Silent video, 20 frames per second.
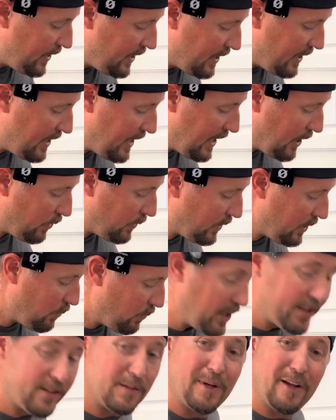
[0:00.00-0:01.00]
Now, when I
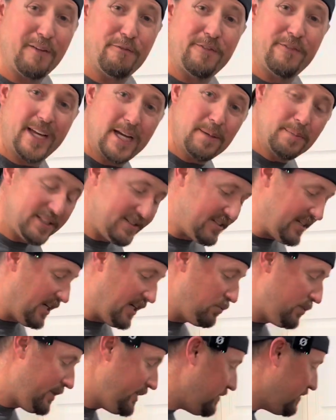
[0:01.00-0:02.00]
talk about family size,
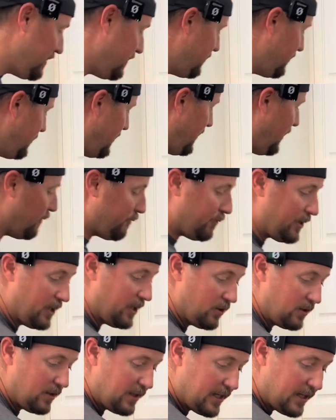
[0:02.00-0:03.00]
we use this air fryer
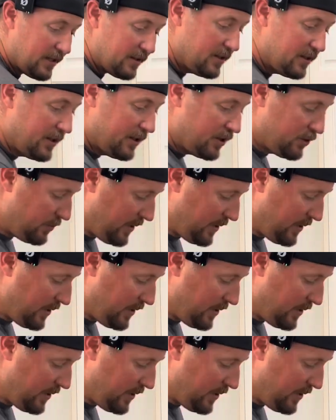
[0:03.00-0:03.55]
a lot because we